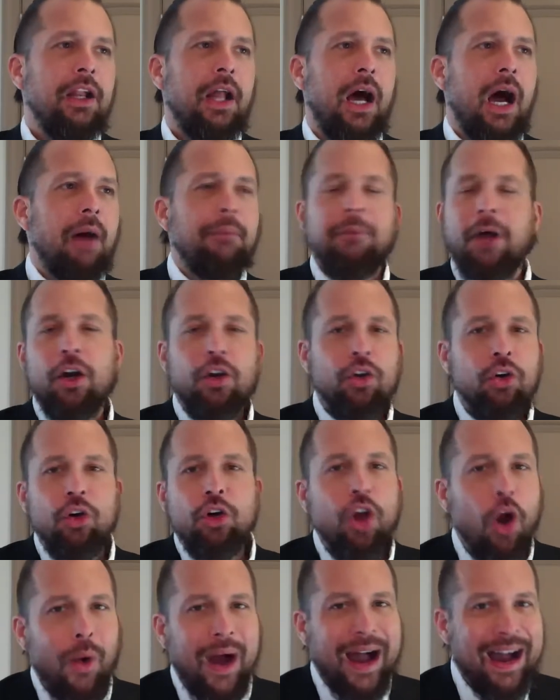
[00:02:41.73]
I'm not going to
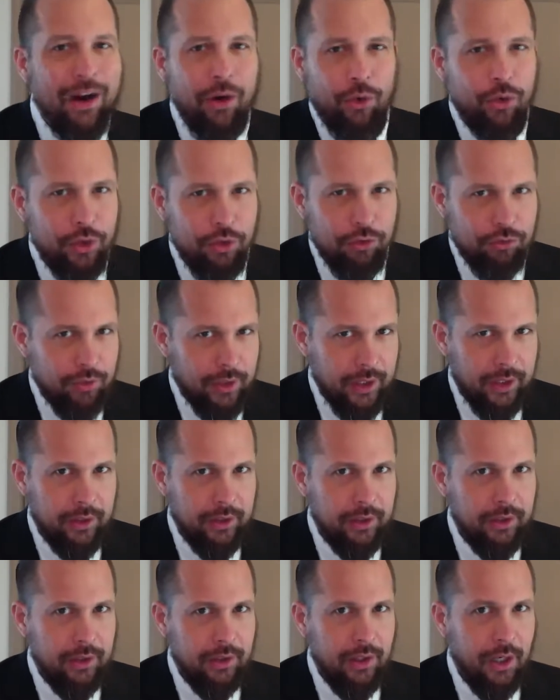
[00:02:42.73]
go out on a rant
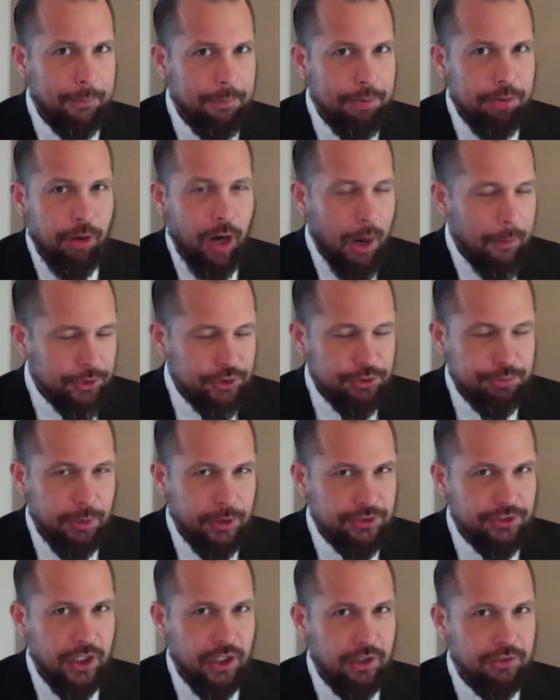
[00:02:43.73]
here. I promise
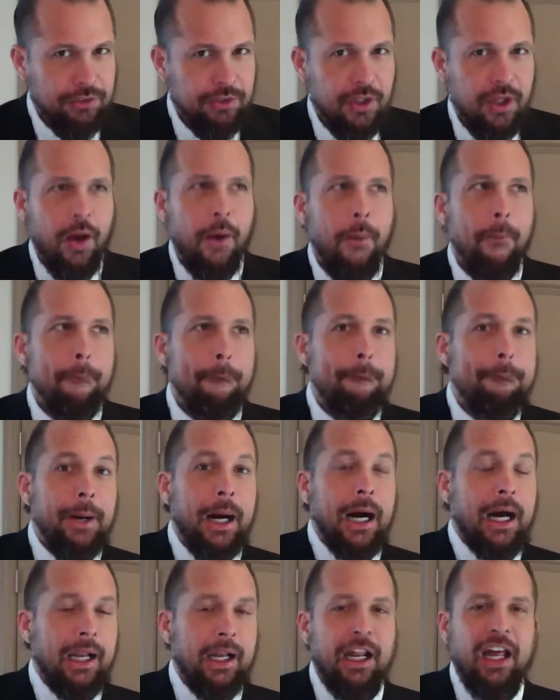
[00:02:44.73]
myself.
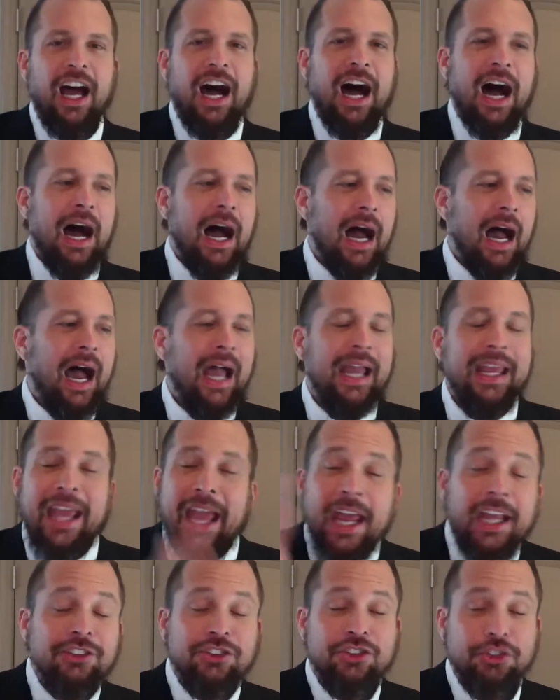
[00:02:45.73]
But I
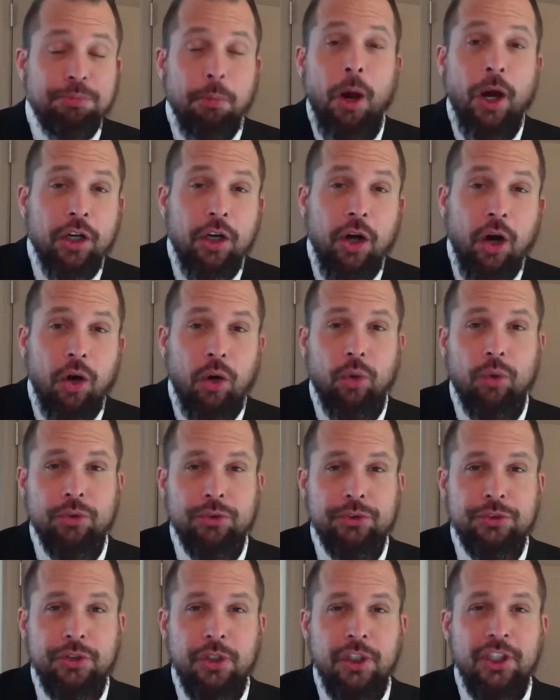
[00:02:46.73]
hate SMART
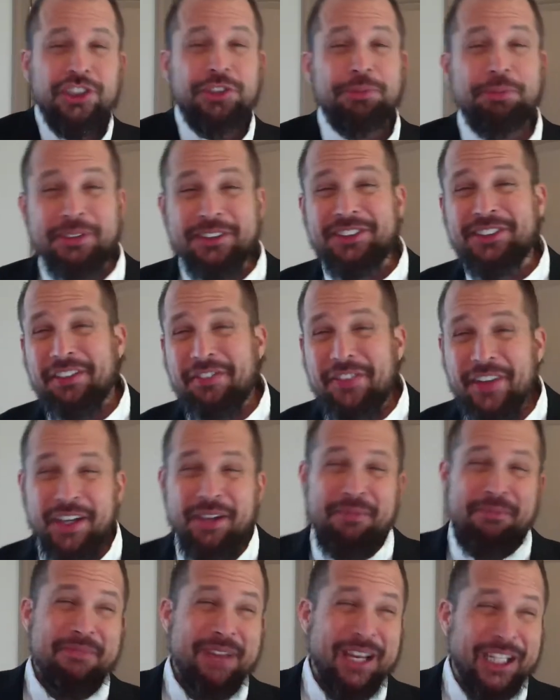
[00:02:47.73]
goals.
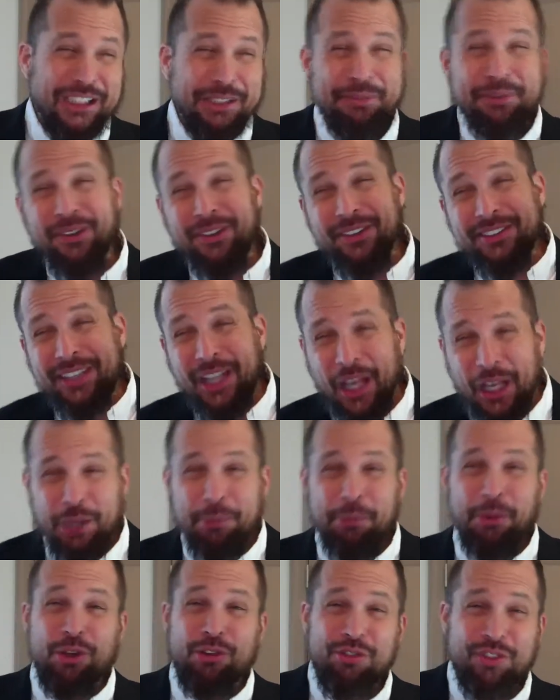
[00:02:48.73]
Specific, measurable,
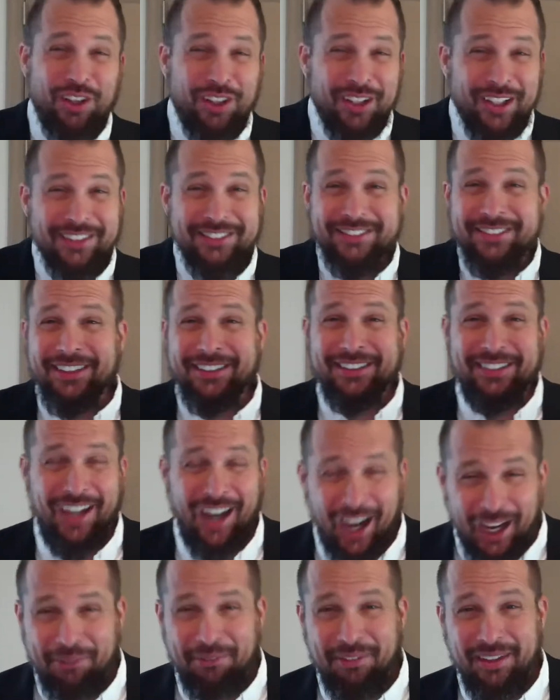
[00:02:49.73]
attainable, realistic,
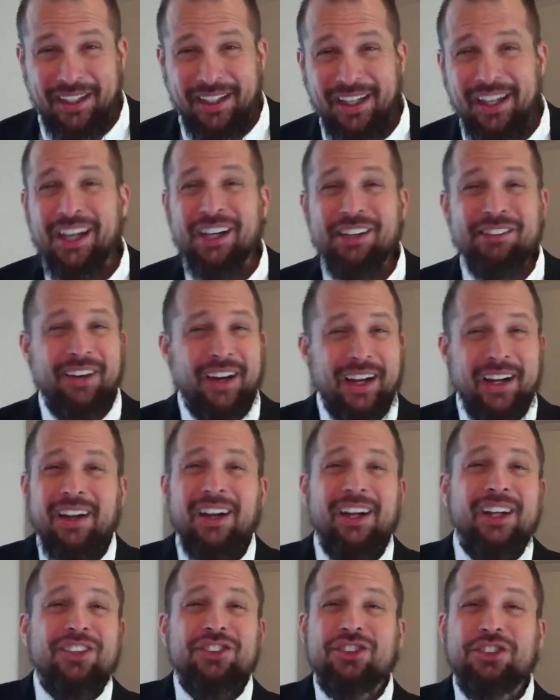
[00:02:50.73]
timely, right?
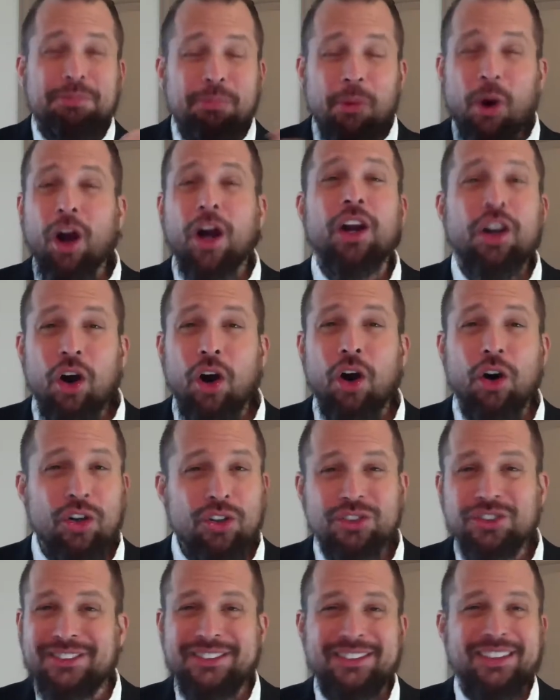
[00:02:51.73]
SMART
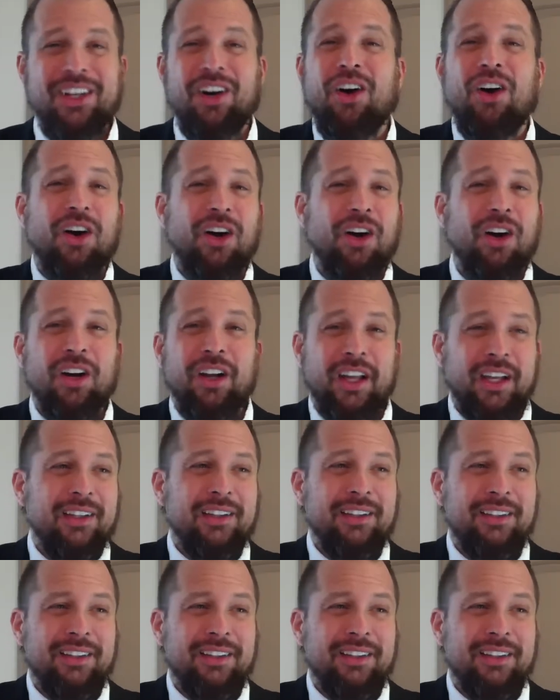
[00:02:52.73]
goals are like,